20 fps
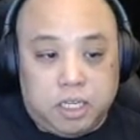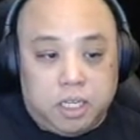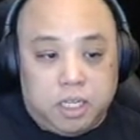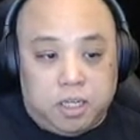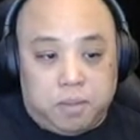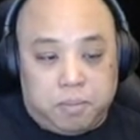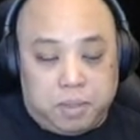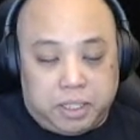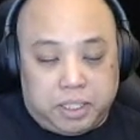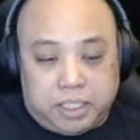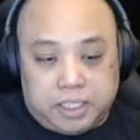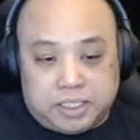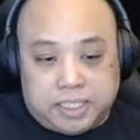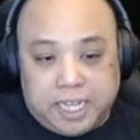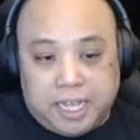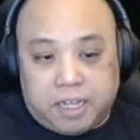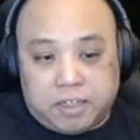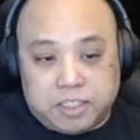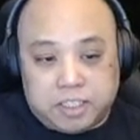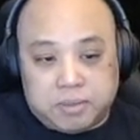but because
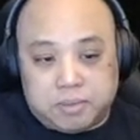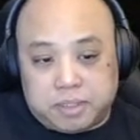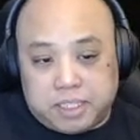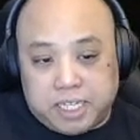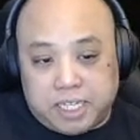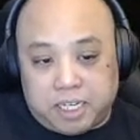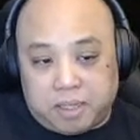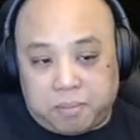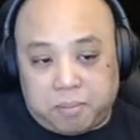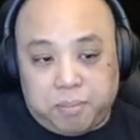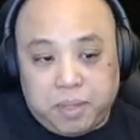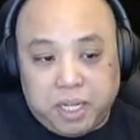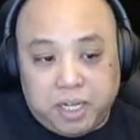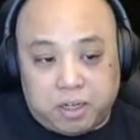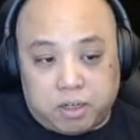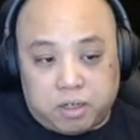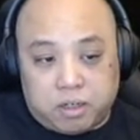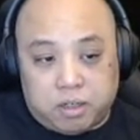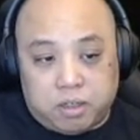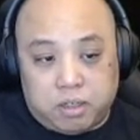calcium is getting
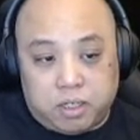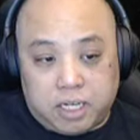bigger